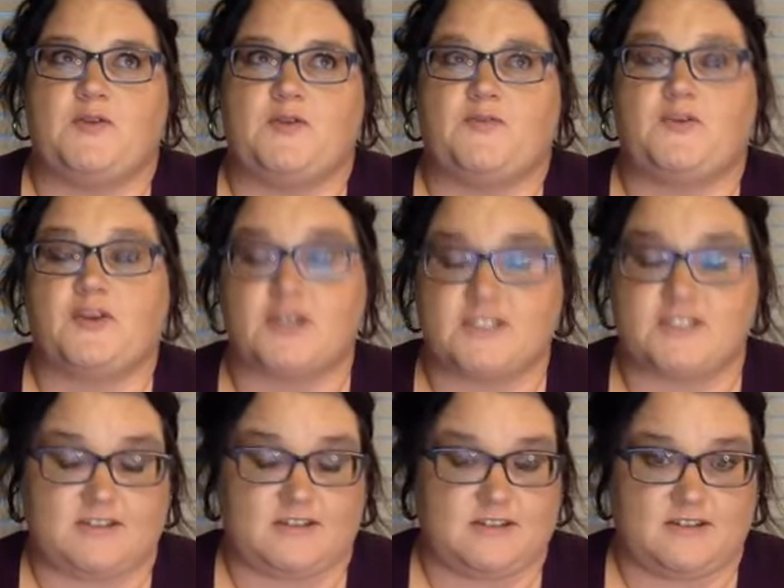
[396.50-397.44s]

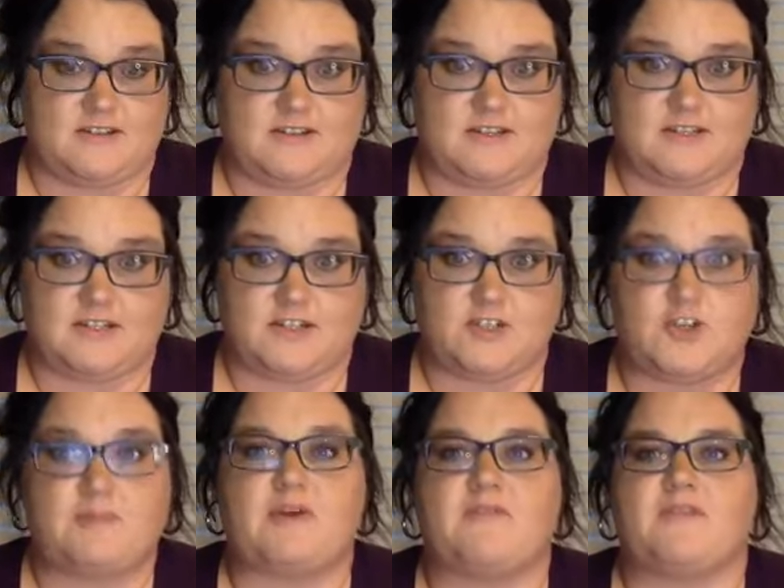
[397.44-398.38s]
first
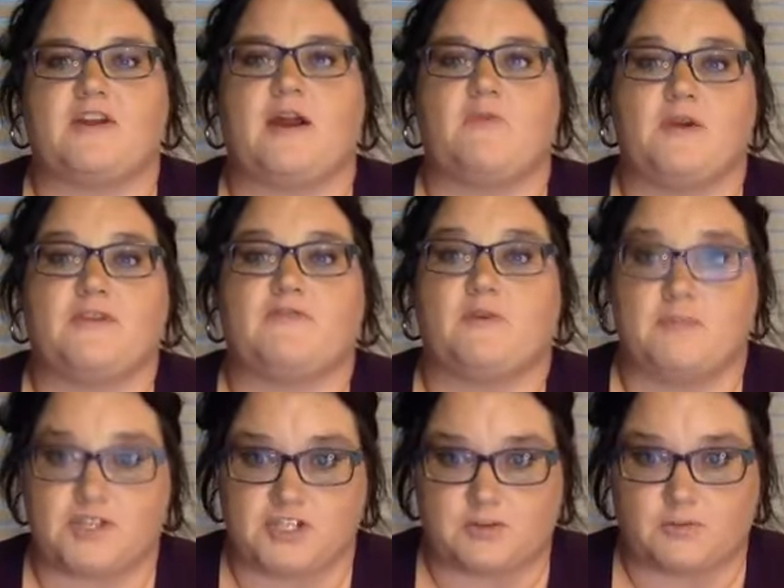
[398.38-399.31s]
trip over there, I went for
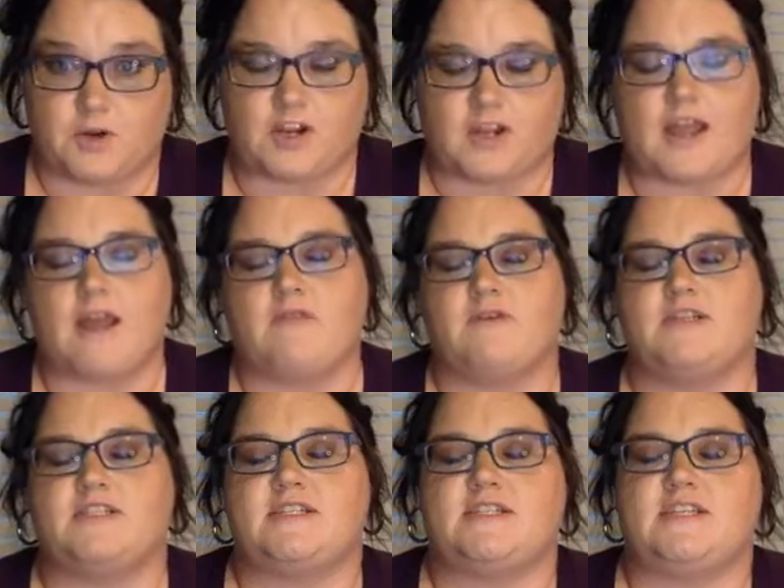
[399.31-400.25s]
mission work. I went
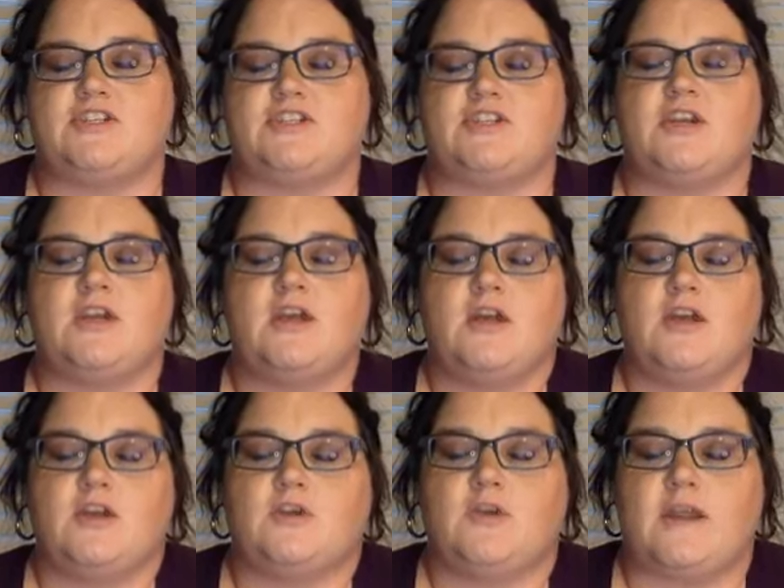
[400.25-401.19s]
to teach
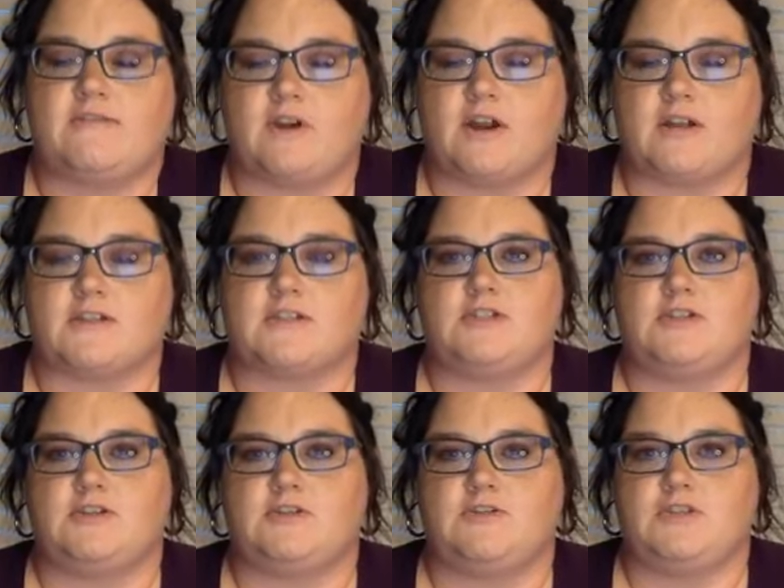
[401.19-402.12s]
creative arts
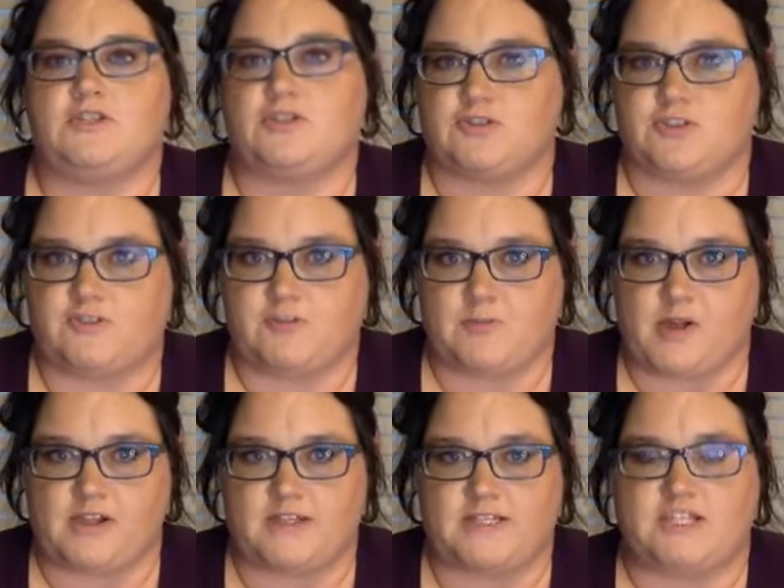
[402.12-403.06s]
to the children of the
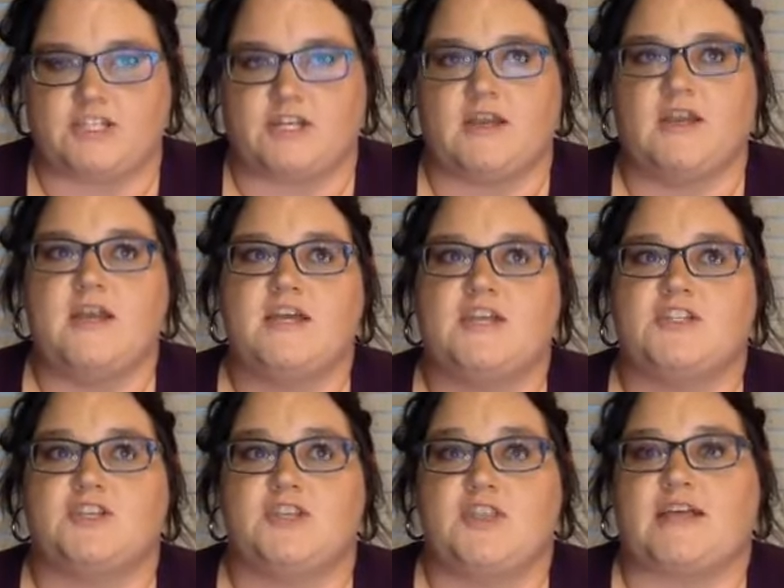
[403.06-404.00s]
Polynesia.
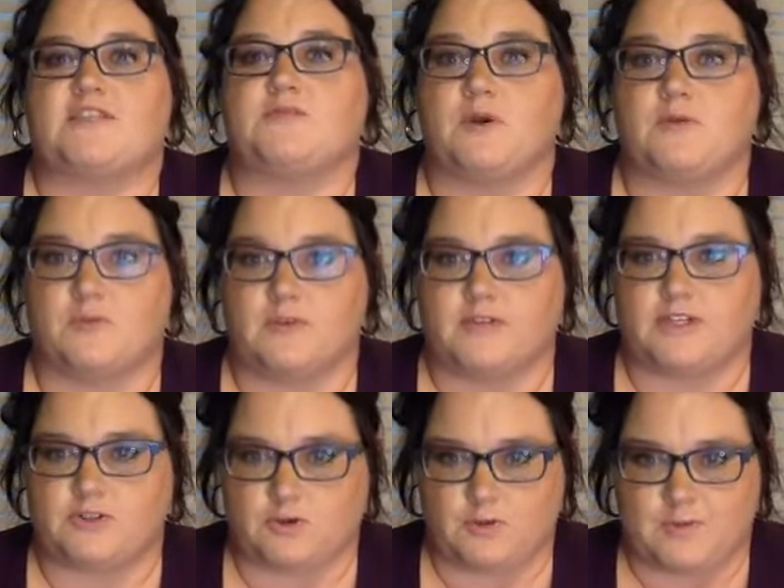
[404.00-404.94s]
So that's what really
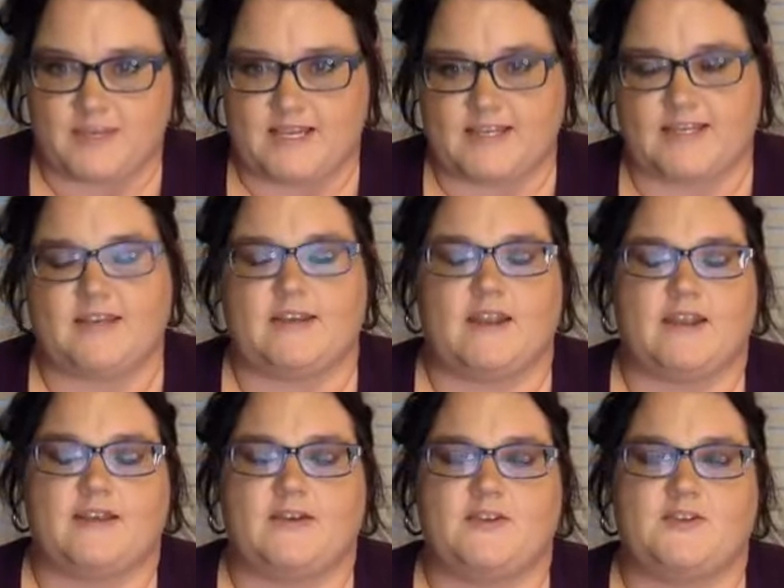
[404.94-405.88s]
drew me in and
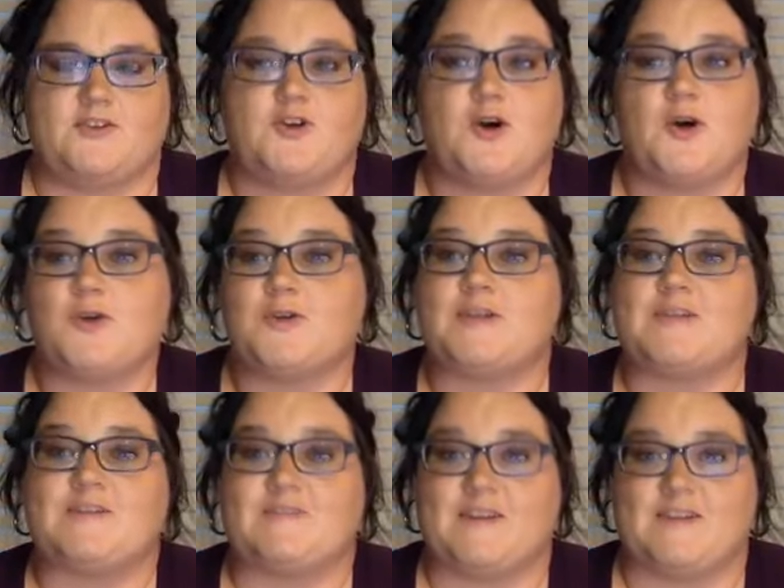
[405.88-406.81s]
totally
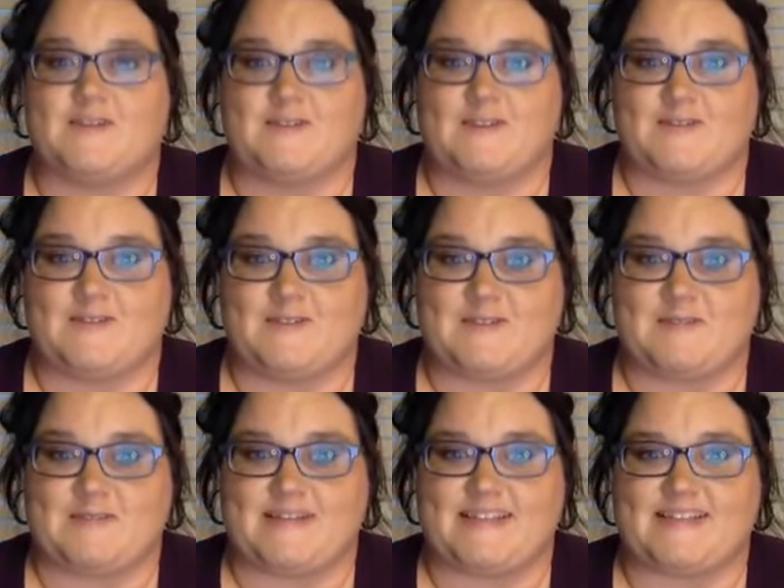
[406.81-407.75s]
fell in love with the
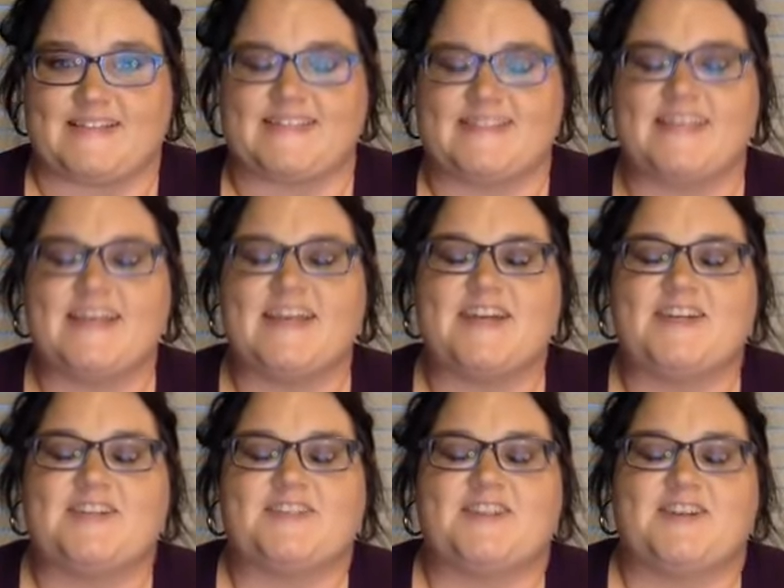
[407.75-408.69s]
place.
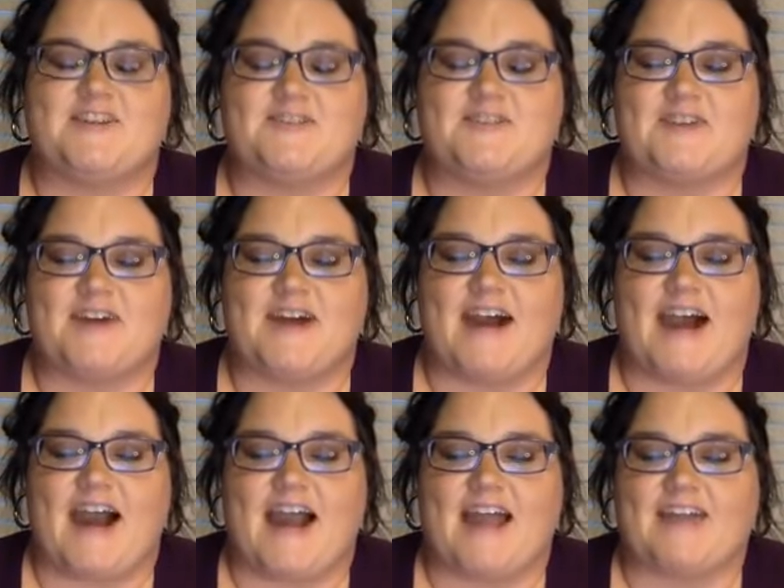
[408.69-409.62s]
So
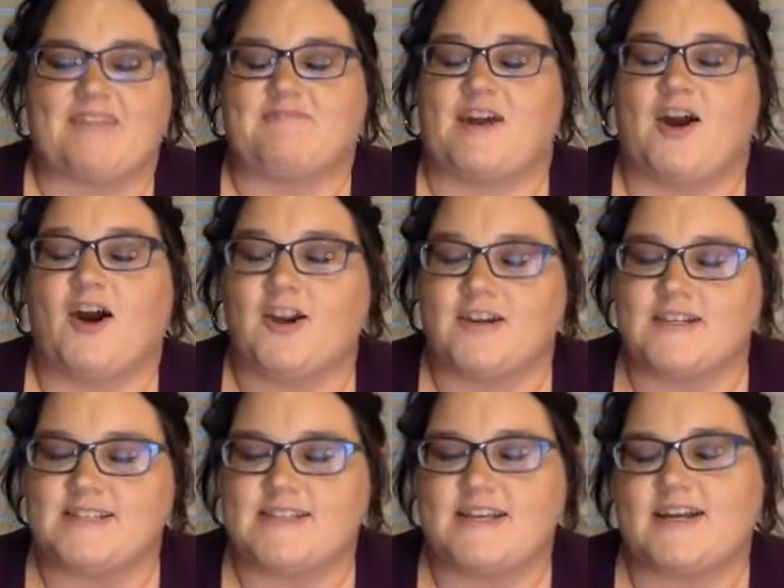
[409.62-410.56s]
I, my heart
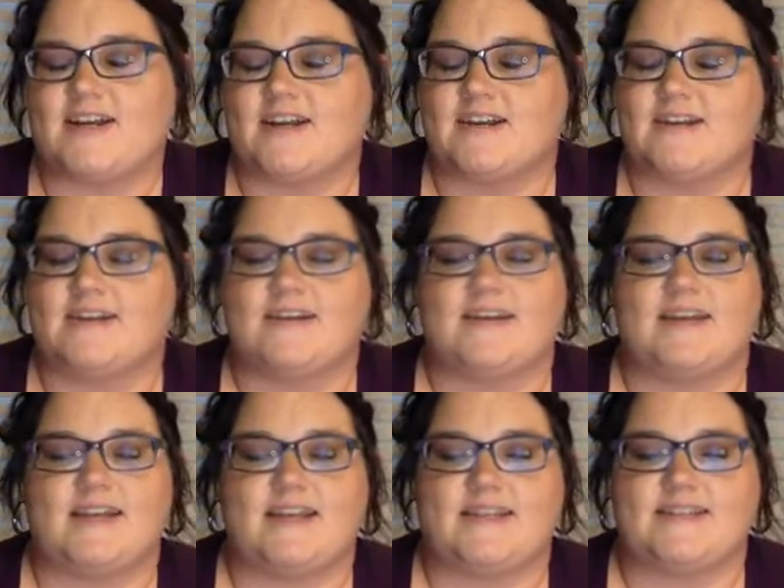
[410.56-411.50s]
is there,
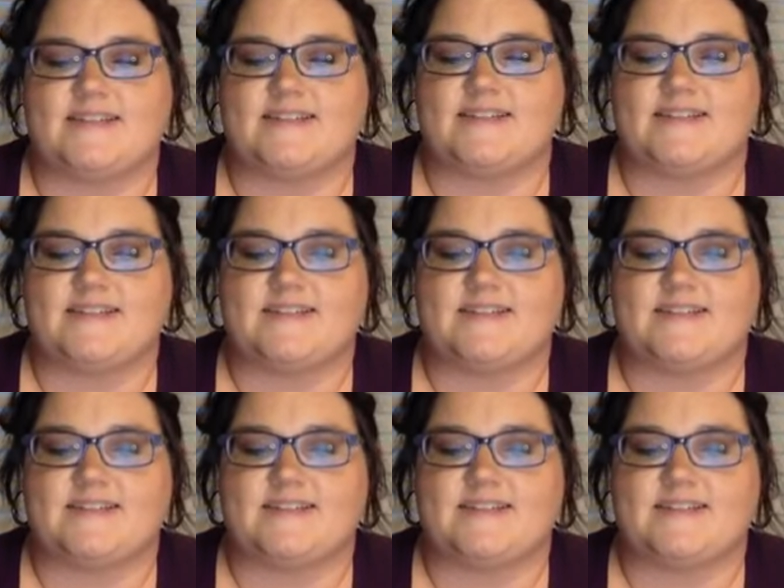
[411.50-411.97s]
and